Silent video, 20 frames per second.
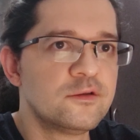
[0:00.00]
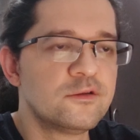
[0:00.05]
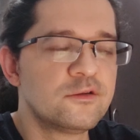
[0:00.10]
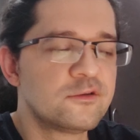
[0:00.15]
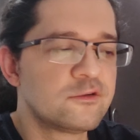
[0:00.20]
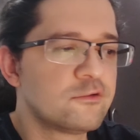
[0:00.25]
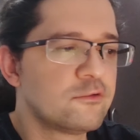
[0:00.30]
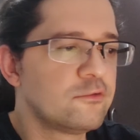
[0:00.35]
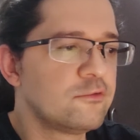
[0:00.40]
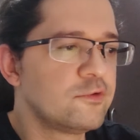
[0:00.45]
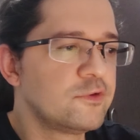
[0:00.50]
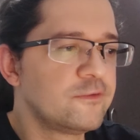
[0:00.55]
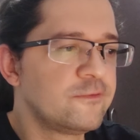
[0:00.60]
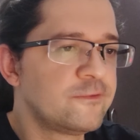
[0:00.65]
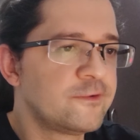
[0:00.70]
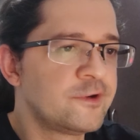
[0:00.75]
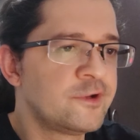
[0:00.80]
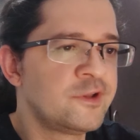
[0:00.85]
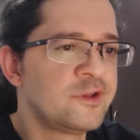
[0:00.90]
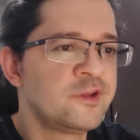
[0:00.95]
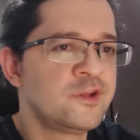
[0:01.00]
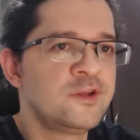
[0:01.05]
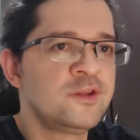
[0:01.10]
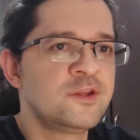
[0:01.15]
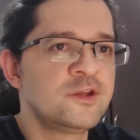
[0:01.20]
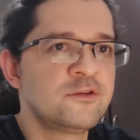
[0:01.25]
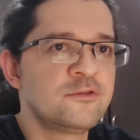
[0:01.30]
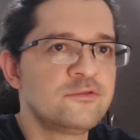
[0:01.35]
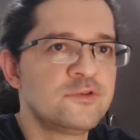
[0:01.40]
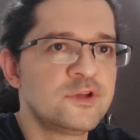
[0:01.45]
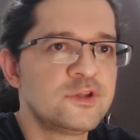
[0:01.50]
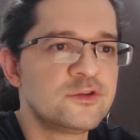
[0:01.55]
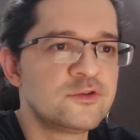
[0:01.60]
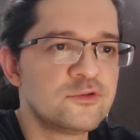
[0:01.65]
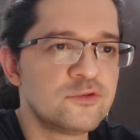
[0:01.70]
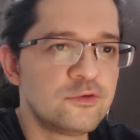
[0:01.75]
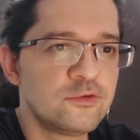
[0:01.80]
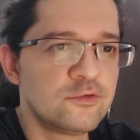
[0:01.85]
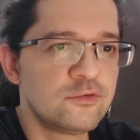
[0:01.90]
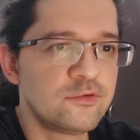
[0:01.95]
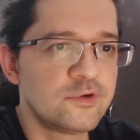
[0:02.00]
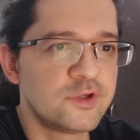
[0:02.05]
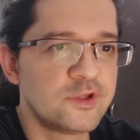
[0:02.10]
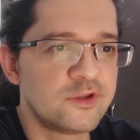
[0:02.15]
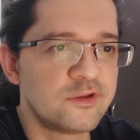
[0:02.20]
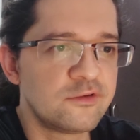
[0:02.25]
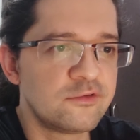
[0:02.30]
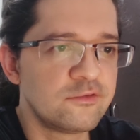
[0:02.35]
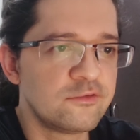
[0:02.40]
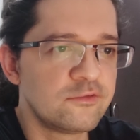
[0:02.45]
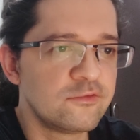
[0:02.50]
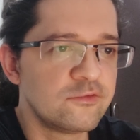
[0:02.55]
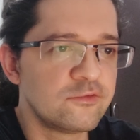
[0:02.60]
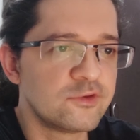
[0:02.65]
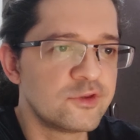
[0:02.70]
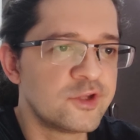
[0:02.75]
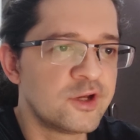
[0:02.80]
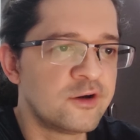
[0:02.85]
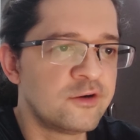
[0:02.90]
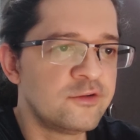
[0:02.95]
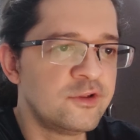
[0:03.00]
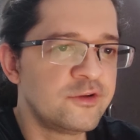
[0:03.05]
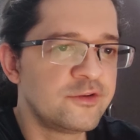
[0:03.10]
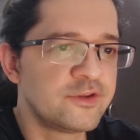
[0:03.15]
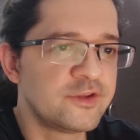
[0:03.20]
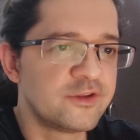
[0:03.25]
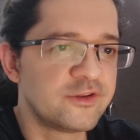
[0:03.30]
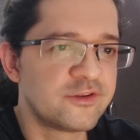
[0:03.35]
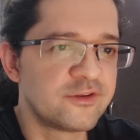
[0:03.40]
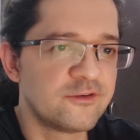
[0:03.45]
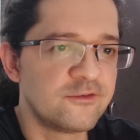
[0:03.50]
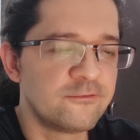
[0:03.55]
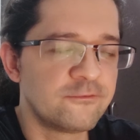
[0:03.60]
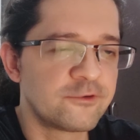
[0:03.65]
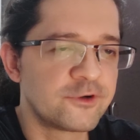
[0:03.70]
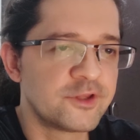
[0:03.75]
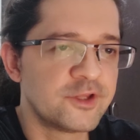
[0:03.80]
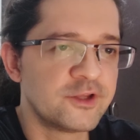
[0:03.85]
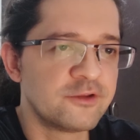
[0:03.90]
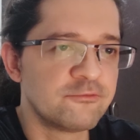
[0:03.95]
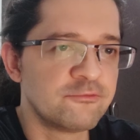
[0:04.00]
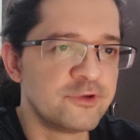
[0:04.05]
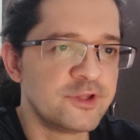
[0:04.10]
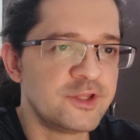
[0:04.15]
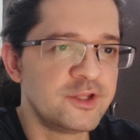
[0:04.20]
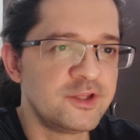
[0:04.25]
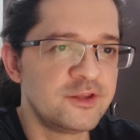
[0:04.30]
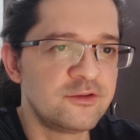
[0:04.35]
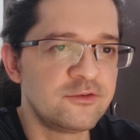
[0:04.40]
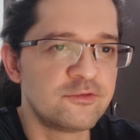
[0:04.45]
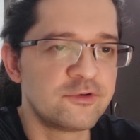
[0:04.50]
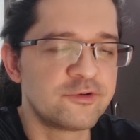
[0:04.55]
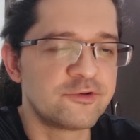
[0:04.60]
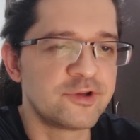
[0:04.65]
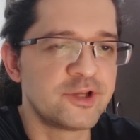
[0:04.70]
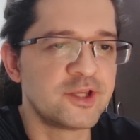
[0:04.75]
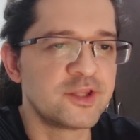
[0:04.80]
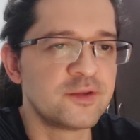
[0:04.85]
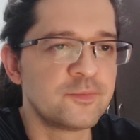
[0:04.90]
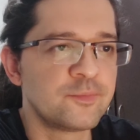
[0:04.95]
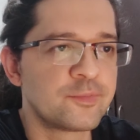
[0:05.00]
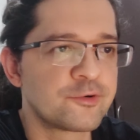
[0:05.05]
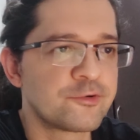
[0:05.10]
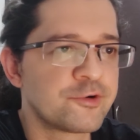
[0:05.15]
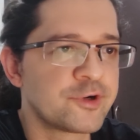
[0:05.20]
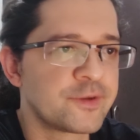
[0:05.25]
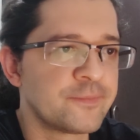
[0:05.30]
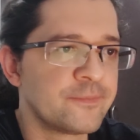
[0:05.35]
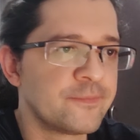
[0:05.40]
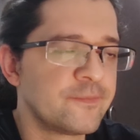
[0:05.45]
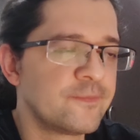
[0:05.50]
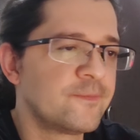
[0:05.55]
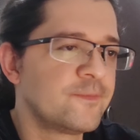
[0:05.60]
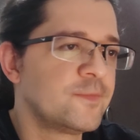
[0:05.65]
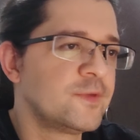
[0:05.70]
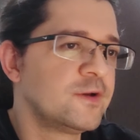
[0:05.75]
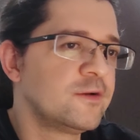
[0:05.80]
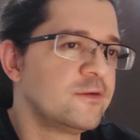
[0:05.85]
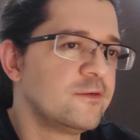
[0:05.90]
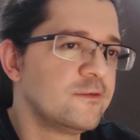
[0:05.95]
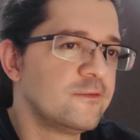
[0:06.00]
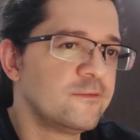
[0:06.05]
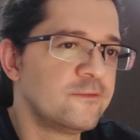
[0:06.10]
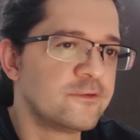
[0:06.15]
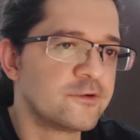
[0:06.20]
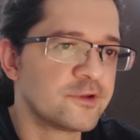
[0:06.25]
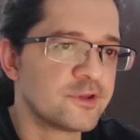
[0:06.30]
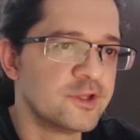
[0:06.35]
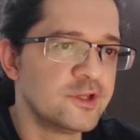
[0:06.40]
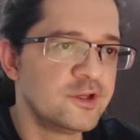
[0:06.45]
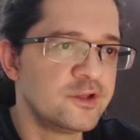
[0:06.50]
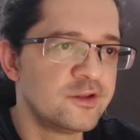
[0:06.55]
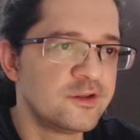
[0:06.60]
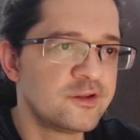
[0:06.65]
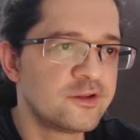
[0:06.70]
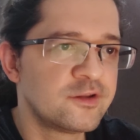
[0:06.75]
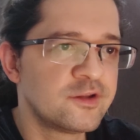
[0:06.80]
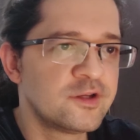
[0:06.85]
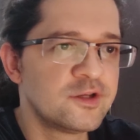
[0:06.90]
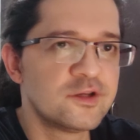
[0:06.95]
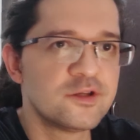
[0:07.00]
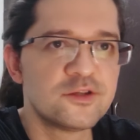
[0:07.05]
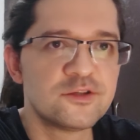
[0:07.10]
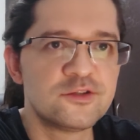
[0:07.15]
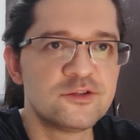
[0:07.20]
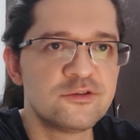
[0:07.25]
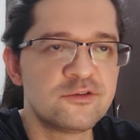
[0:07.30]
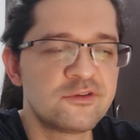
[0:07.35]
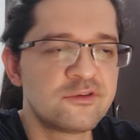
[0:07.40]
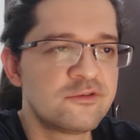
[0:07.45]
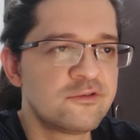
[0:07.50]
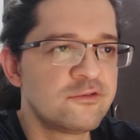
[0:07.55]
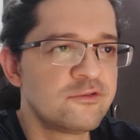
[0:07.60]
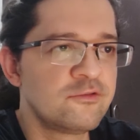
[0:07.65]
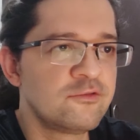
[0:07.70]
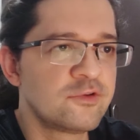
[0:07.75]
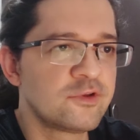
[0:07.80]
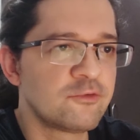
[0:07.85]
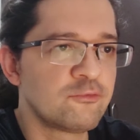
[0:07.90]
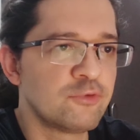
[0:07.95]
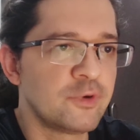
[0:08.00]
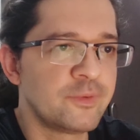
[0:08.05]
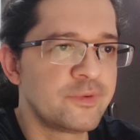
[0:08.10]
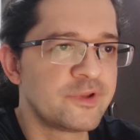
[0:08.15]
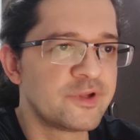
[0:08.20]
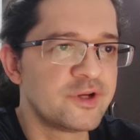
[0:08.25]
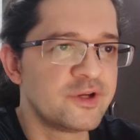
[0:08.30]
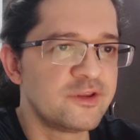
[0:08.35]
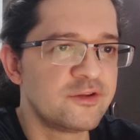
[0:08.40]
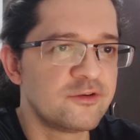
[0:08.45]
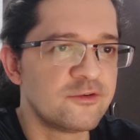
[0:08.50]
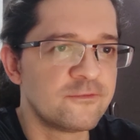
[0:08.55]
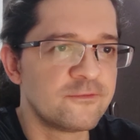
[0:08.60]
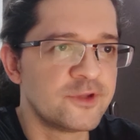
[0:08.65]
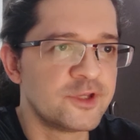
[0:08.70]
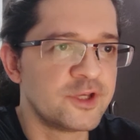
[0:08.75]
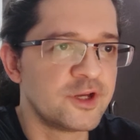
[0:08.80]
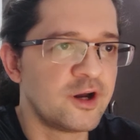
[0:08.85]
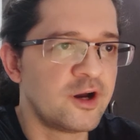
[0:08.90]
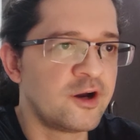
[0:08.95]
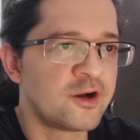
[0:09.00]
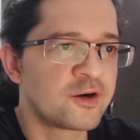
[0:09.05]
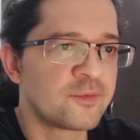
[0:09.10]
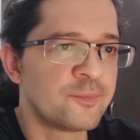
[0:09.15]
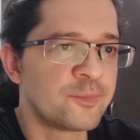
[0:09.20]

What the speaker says: So the first thing that you need to do is to download the software that we need to create a program. For this, just go to the website of the R